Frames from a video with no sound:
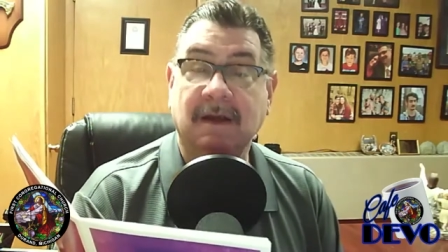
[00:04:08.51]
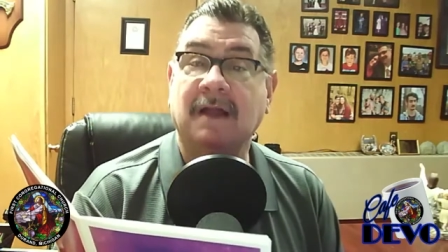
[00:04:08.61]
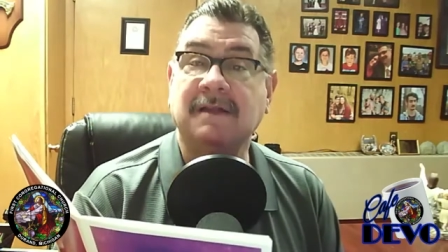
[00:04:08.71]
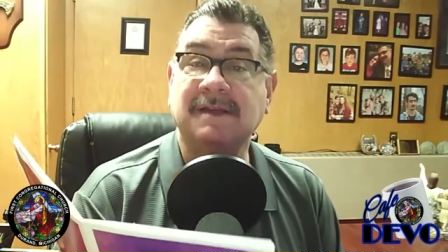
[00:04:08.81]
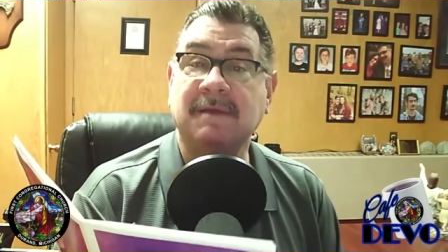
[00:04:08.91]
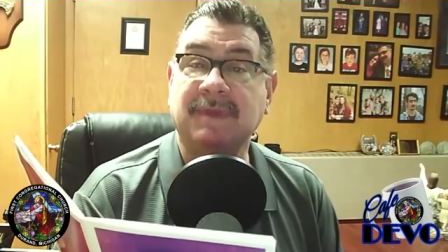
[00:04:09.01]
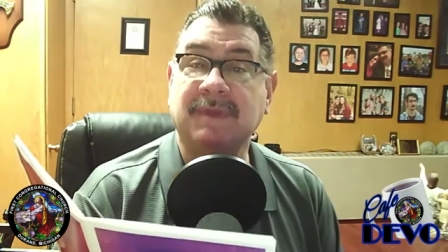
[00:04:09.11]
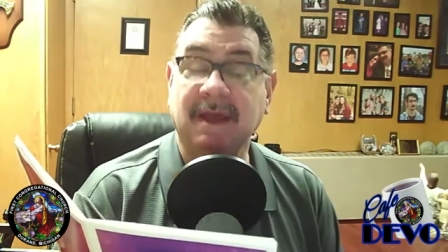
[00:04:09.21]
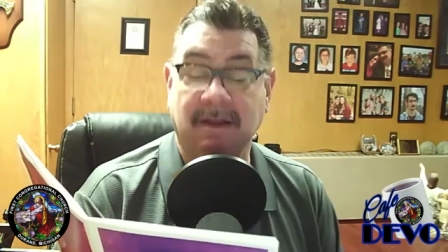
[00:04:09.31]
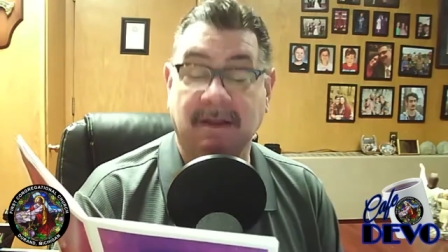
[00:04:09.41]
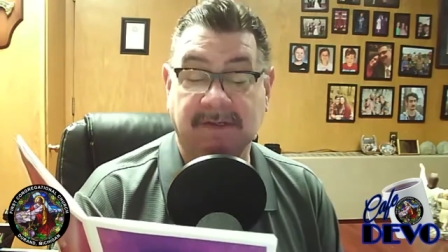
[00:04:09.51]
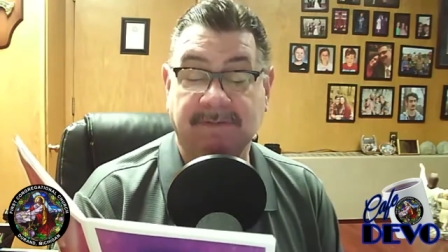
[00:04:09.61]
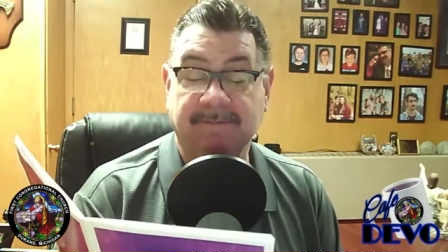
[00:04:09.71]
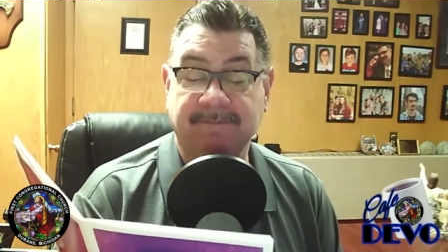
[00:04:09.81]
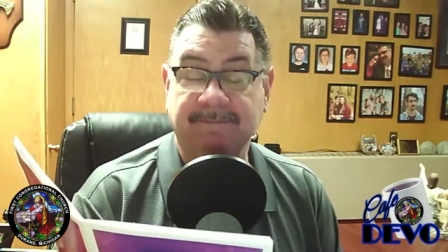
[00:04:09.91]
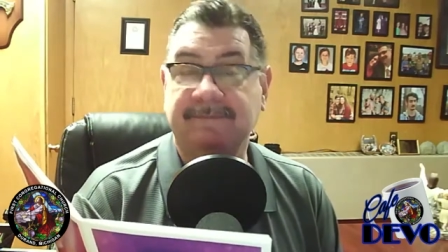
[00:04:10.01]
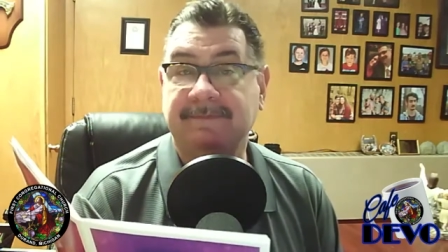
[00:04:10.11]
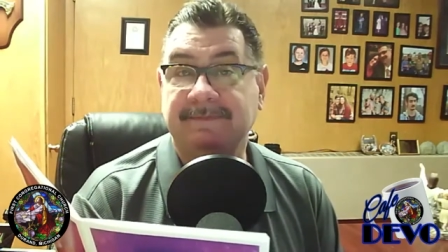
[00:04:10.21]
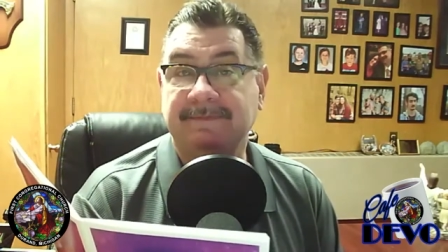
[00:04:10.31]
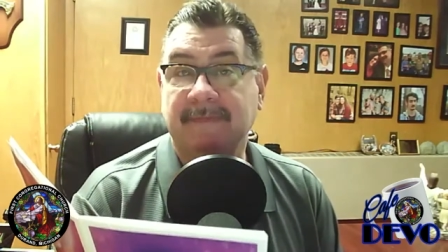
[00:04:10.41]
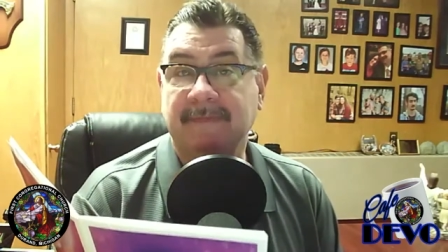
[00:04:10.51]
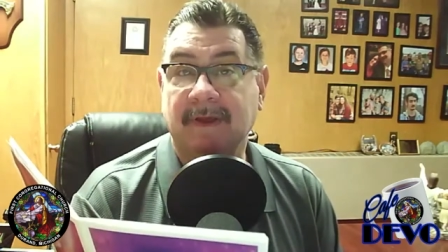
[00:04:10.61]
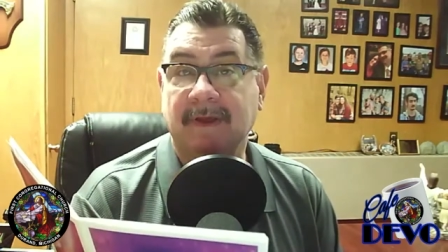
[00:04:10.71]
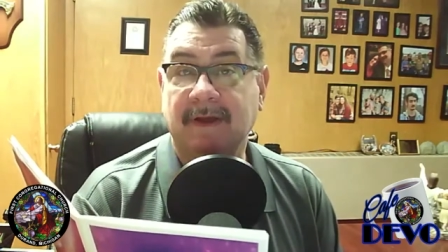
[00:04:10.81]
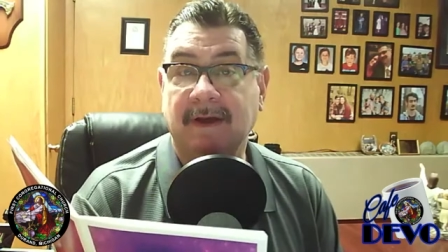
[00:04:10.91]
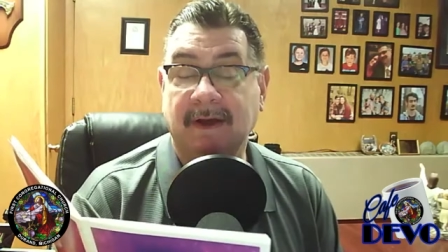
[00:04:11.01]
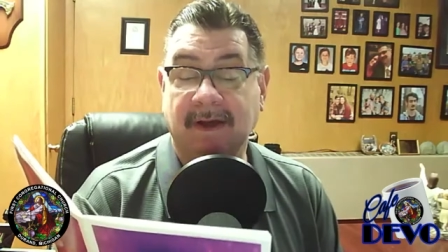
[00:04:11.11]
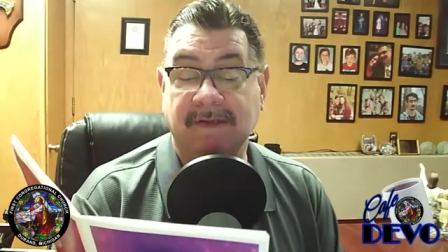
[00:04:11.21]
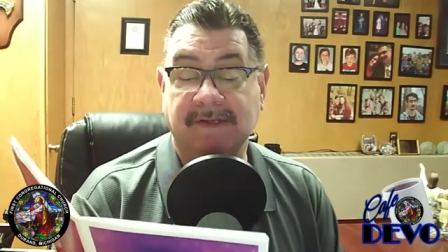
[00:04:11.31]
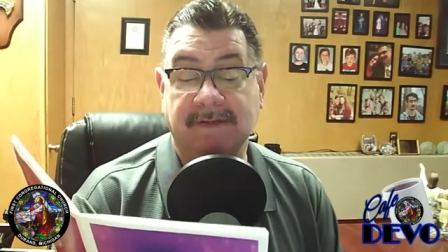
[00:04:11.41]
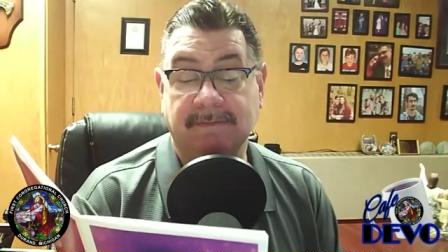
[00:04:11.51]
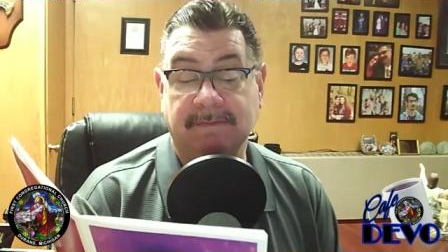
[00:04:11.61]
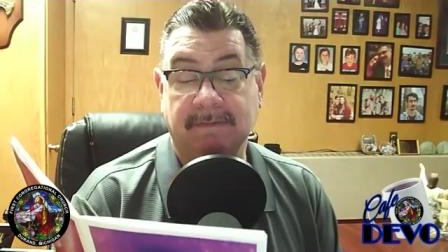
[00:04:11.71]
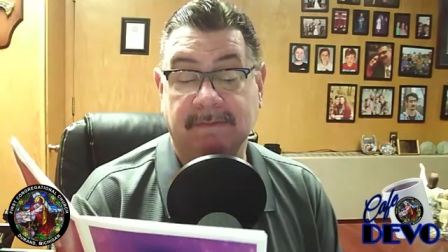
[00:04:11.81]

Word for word: on something else us.